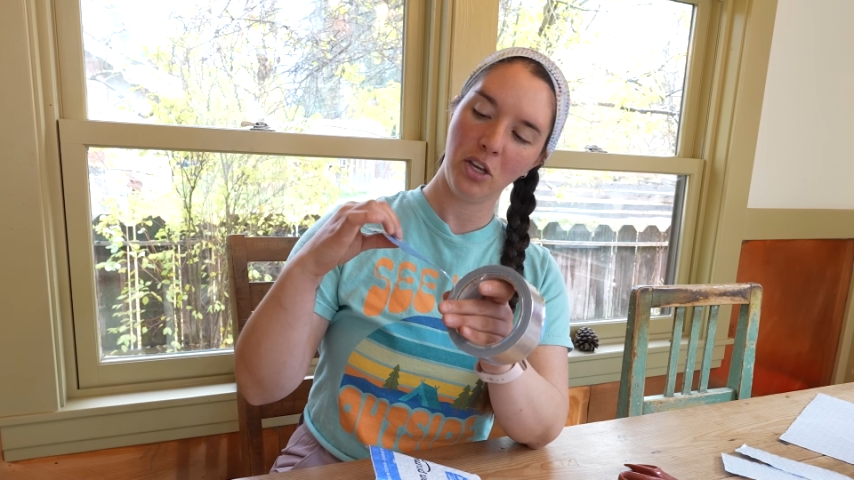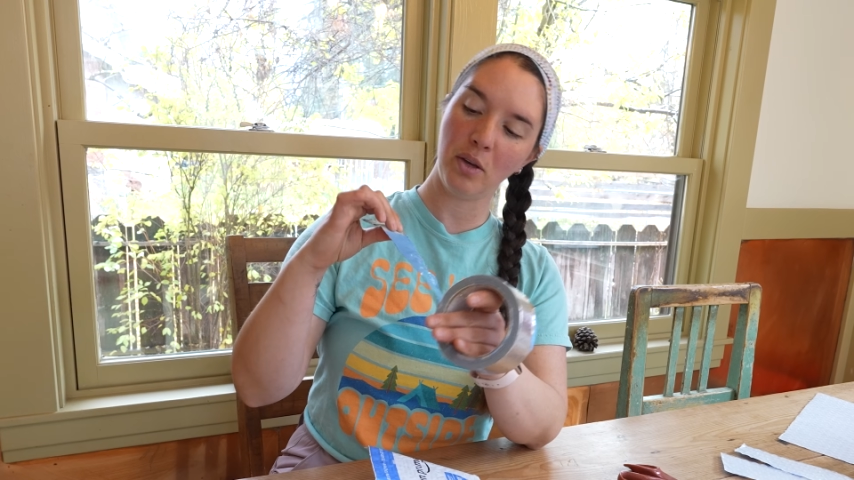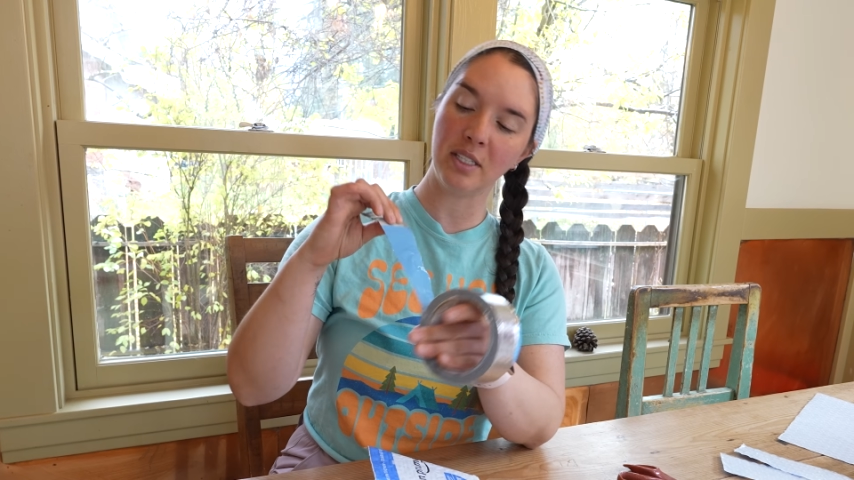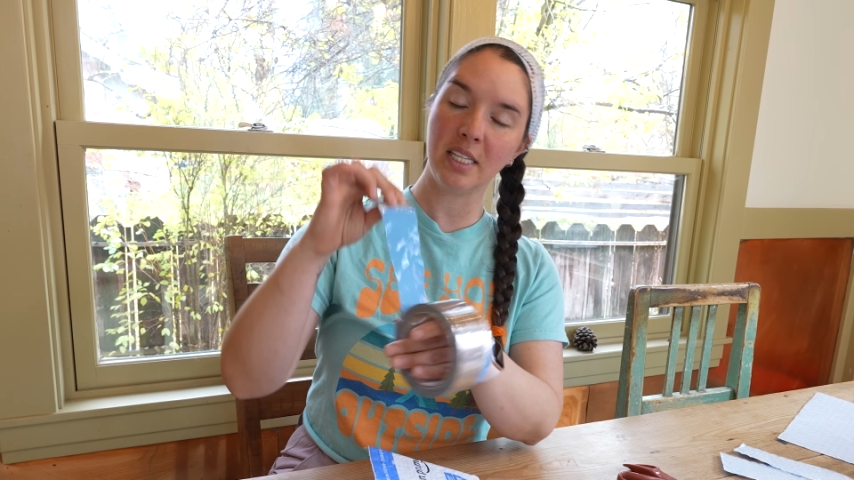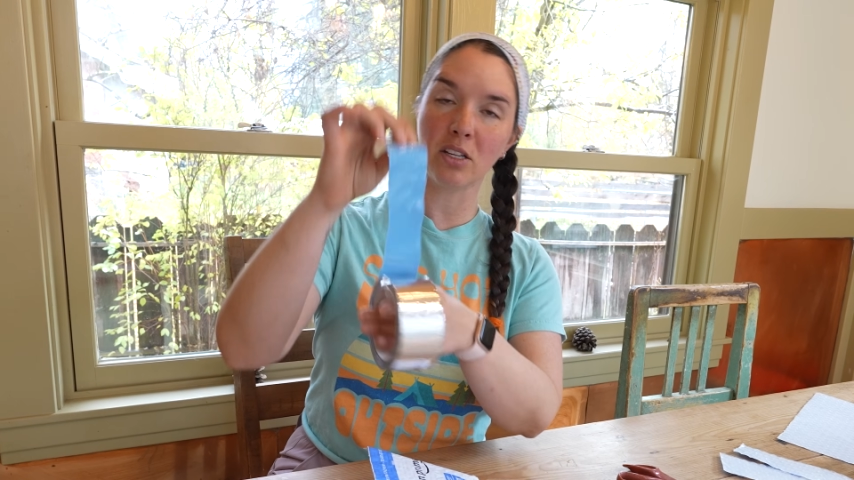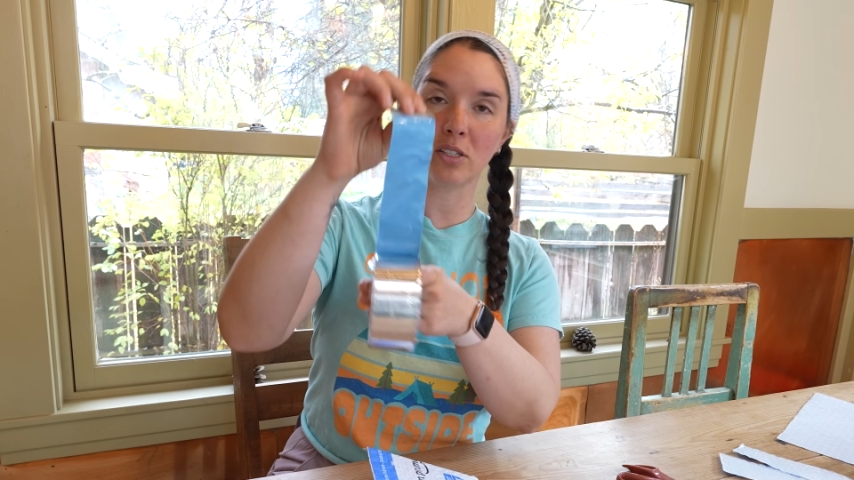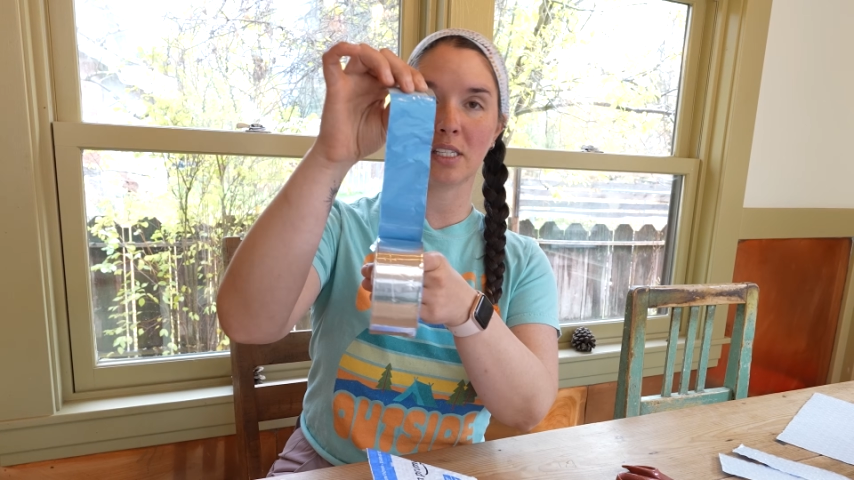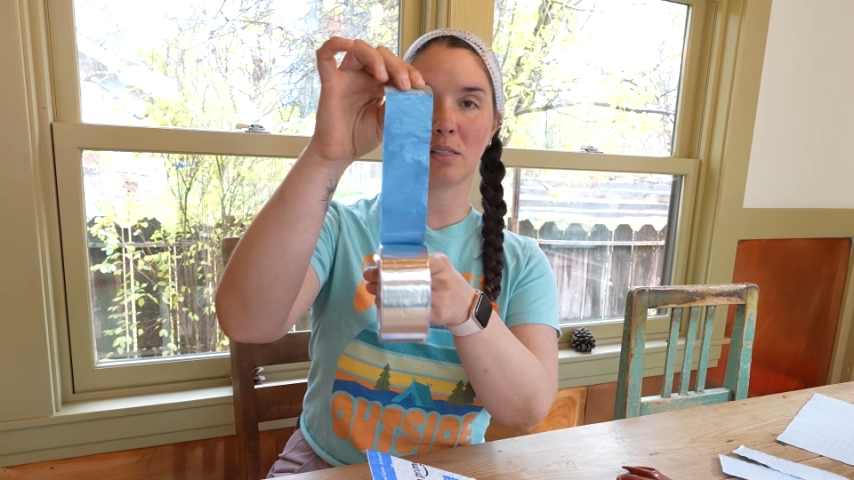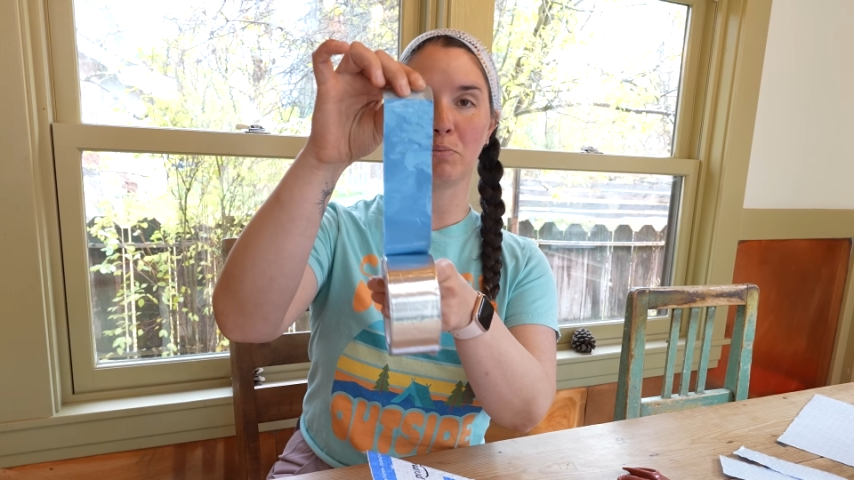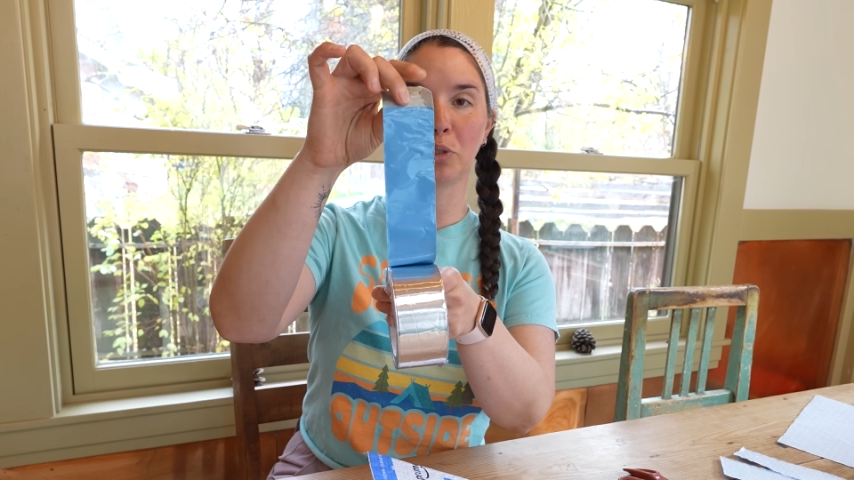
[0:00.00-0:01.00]
You can see there's
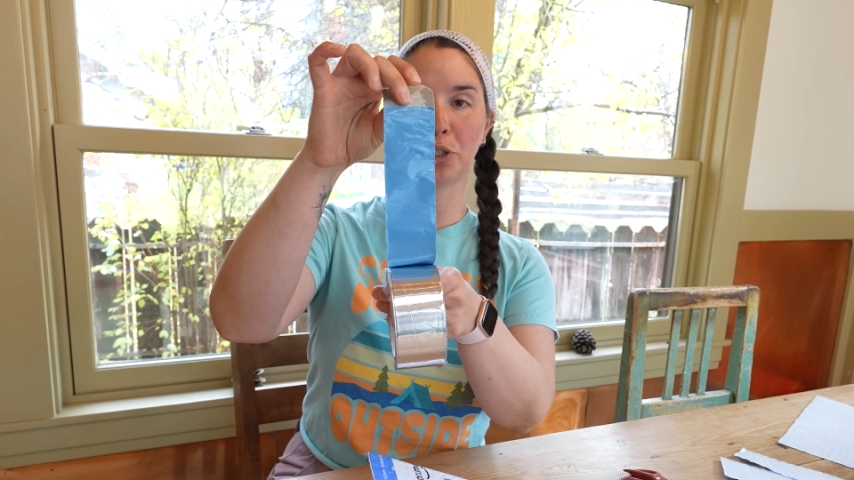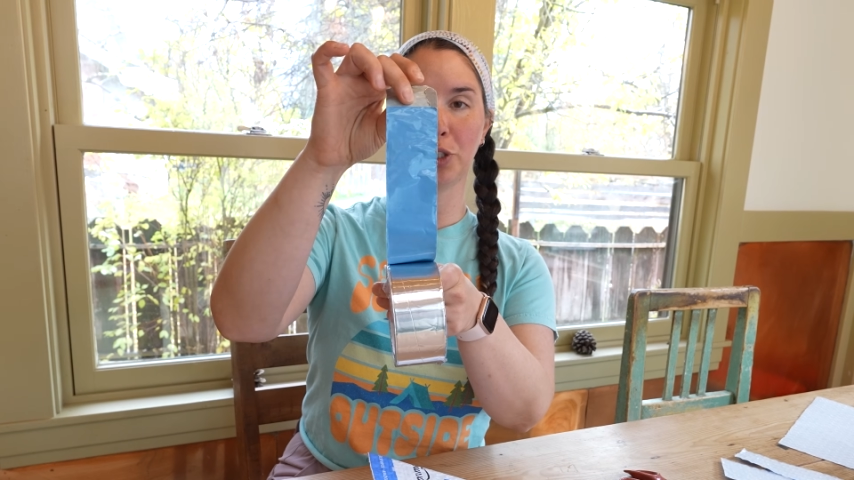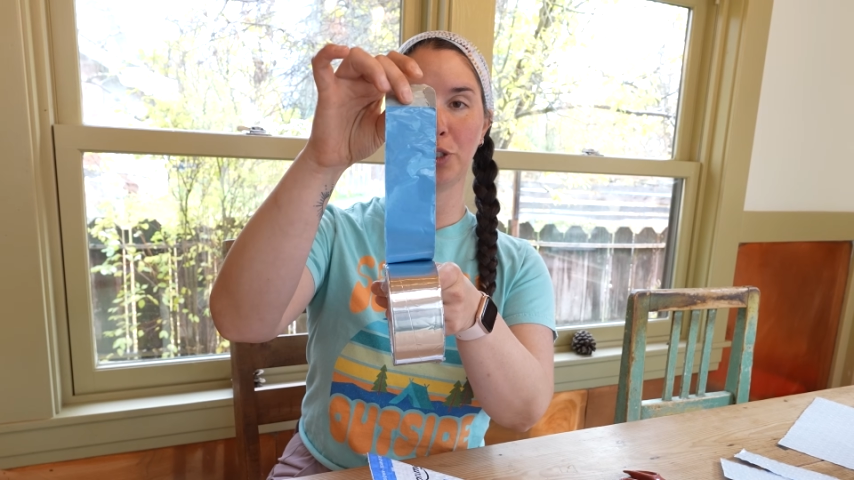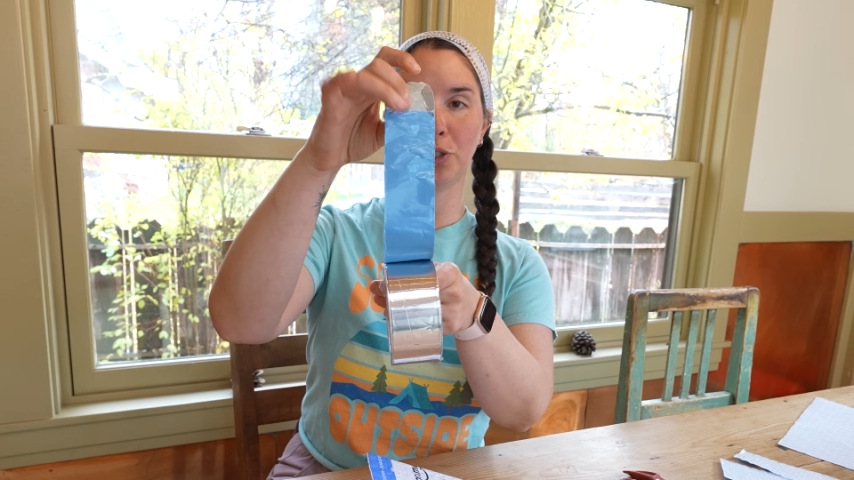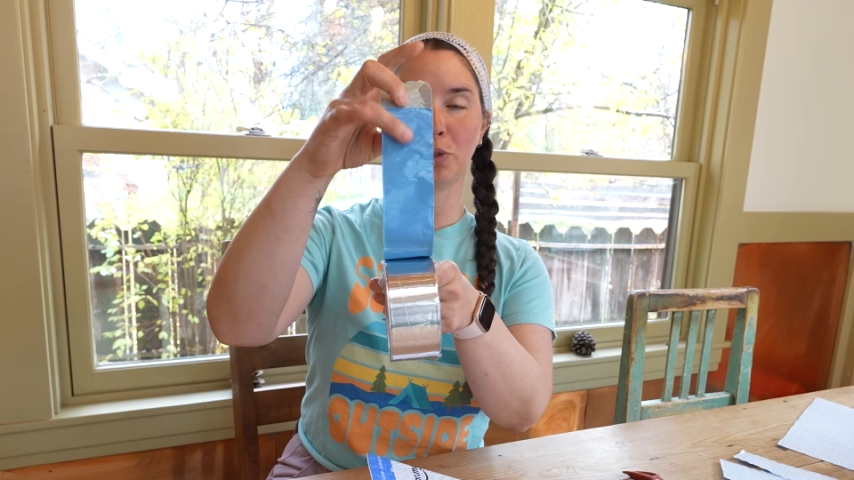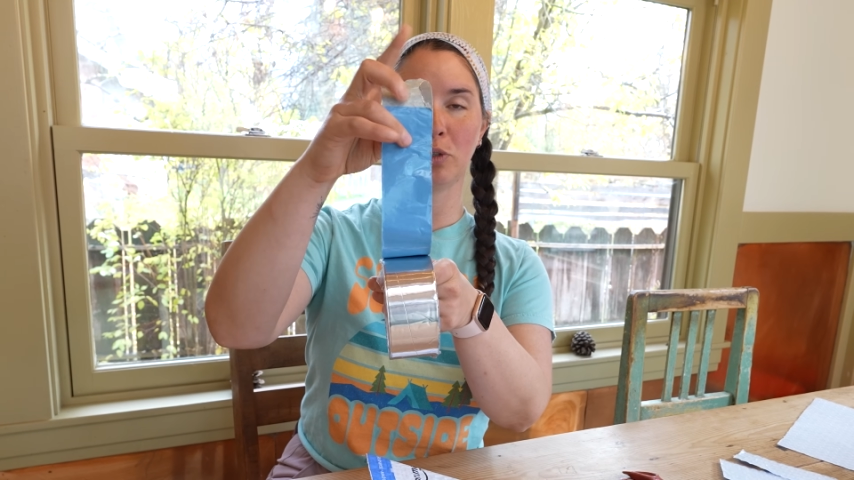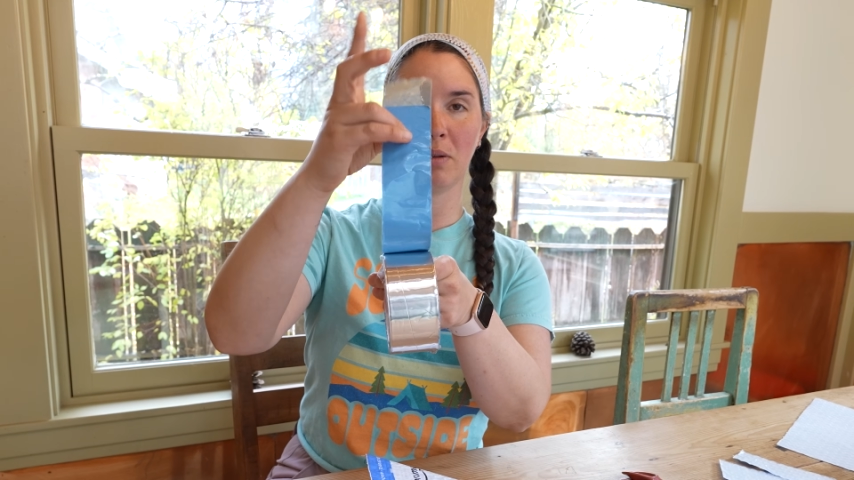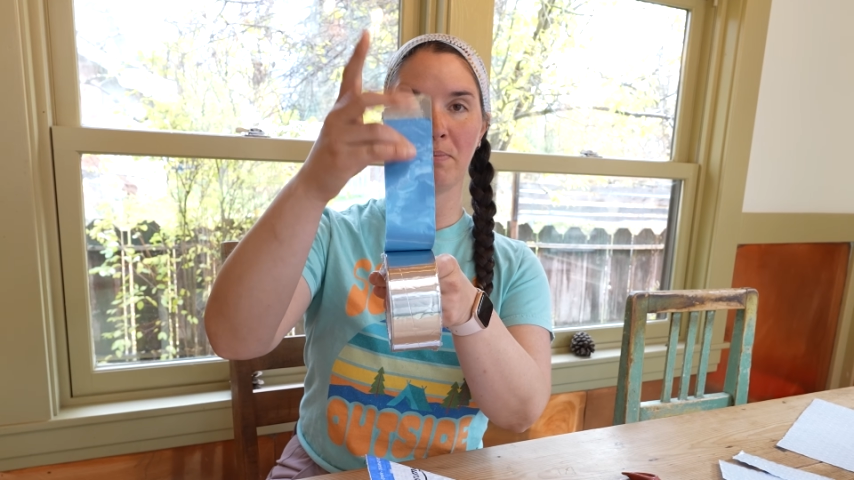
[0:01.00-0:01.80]
this blue